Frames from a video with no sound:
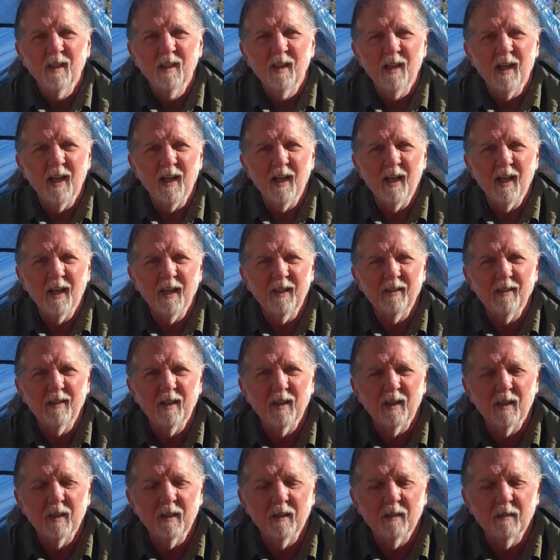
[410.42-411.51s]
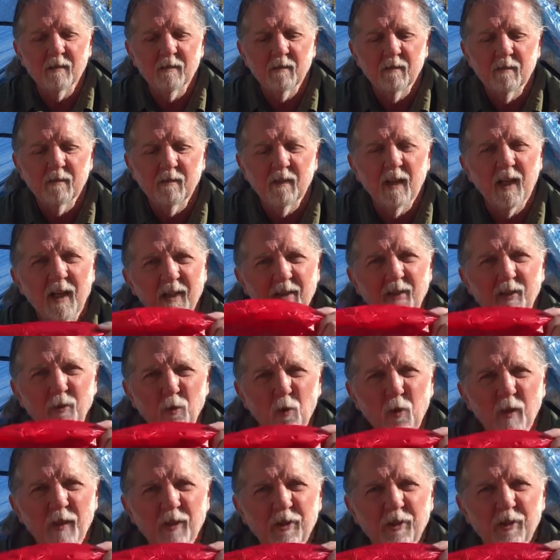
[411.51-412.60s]
and this
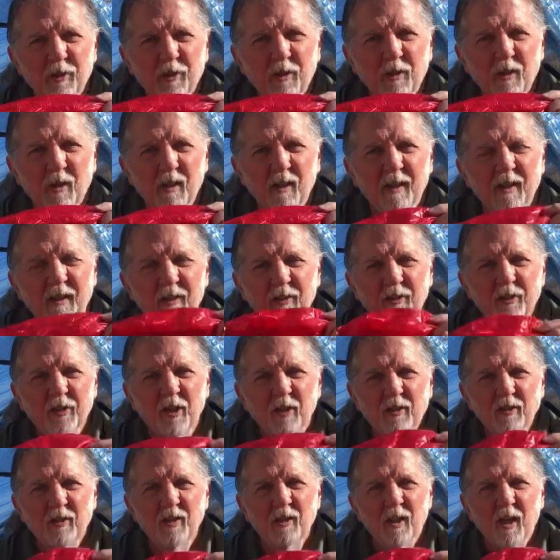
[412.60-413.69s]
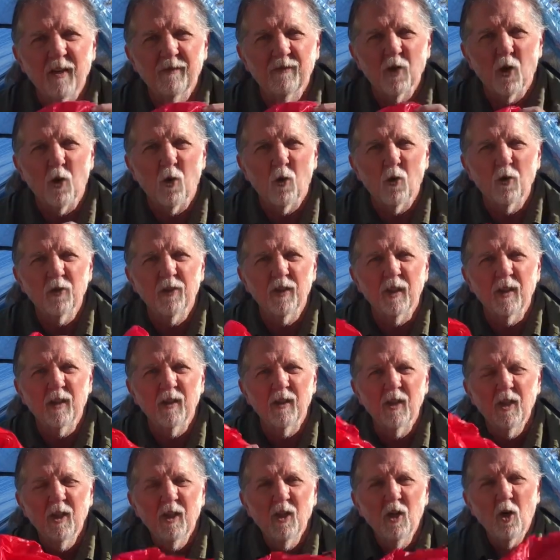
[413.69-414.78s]
wind shirt on, and it's just enough to hold
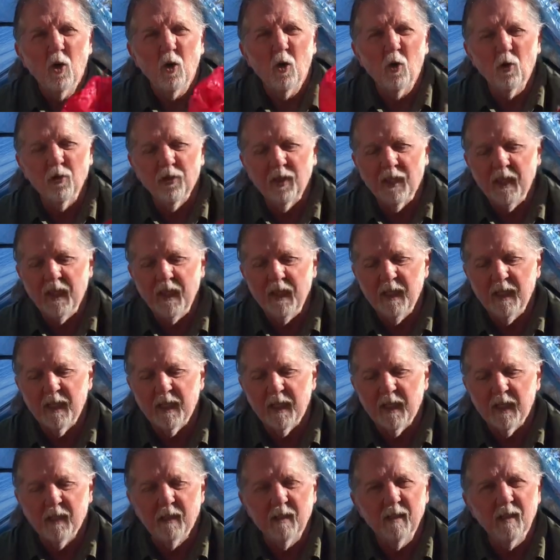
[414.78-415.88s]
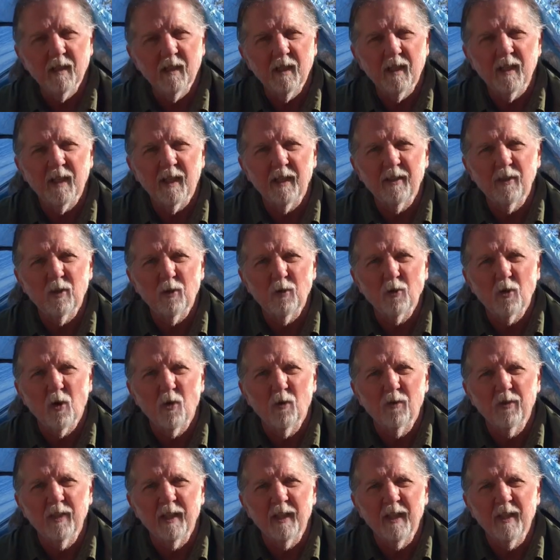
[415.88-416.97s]
the heat in, and I don't
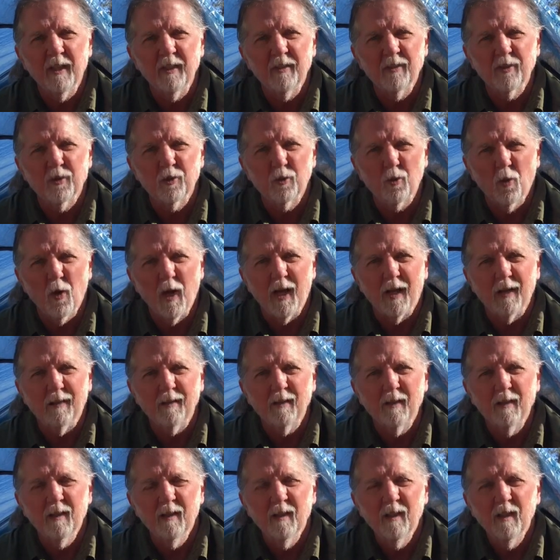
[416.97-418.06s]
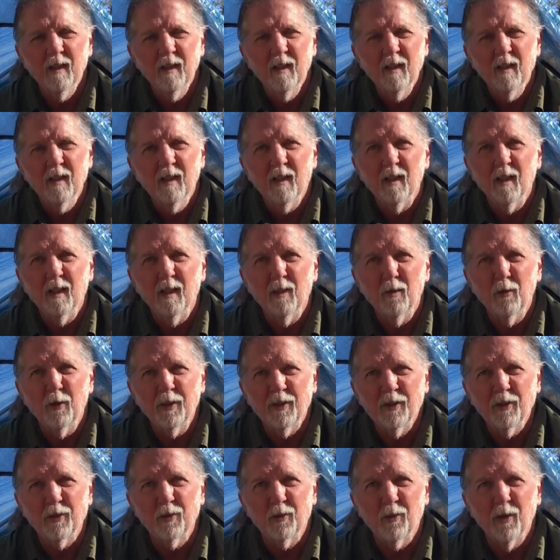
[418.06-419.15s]
overheat and sweat, which
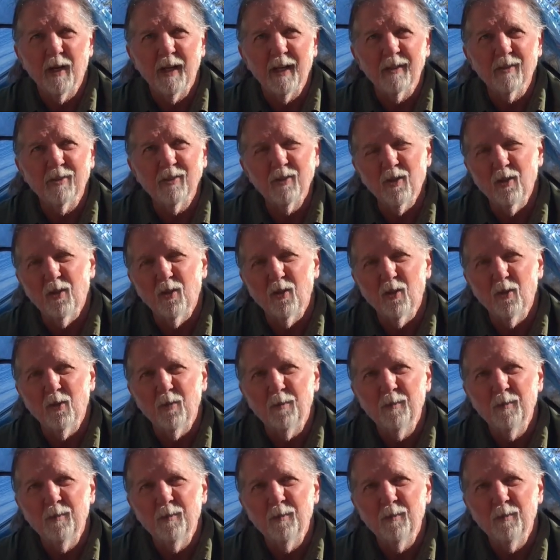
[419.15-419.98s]
is great. So